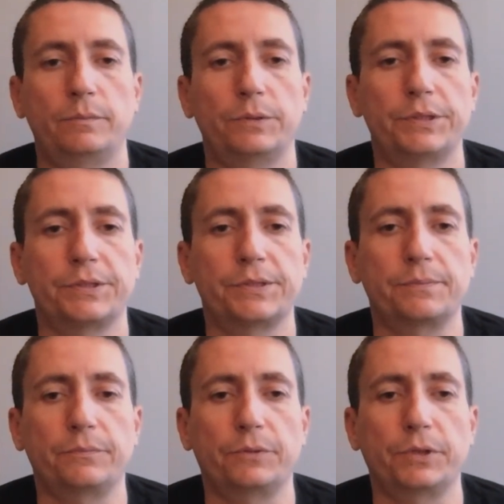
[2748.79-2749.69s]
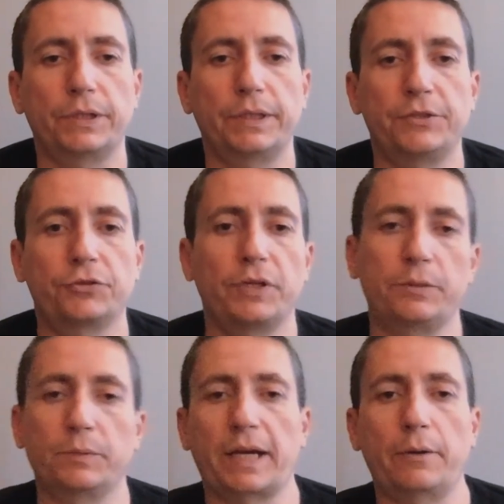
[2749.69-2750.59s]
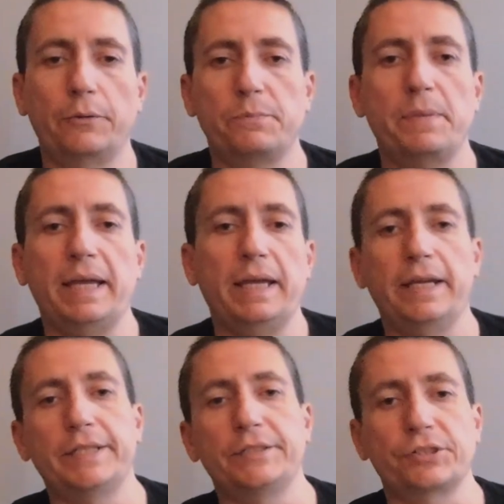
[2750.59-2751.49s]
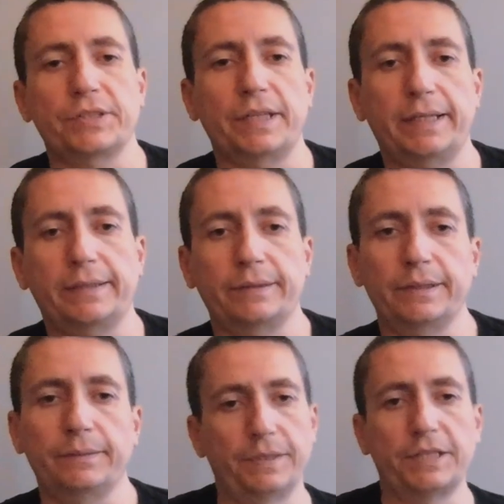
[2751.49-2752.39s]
was really intrigued with how it was made and just like the